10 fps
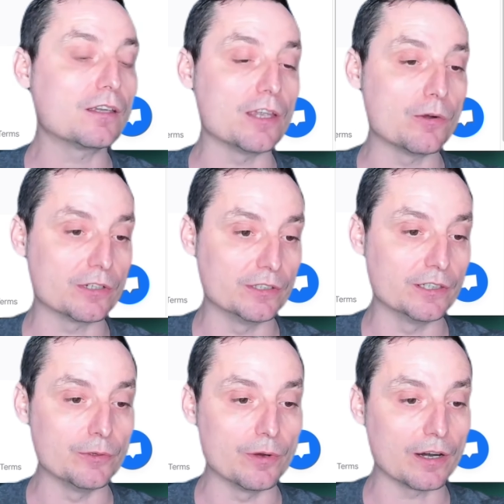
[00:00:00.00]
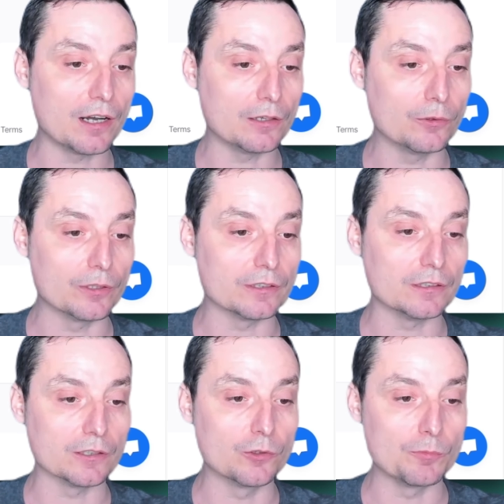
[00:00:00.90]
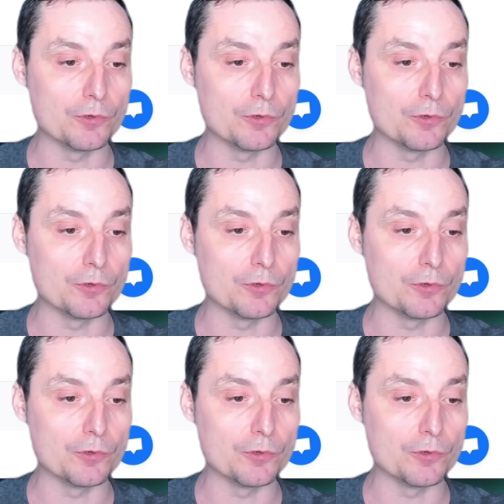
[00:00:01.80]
keyword in the URL or a group.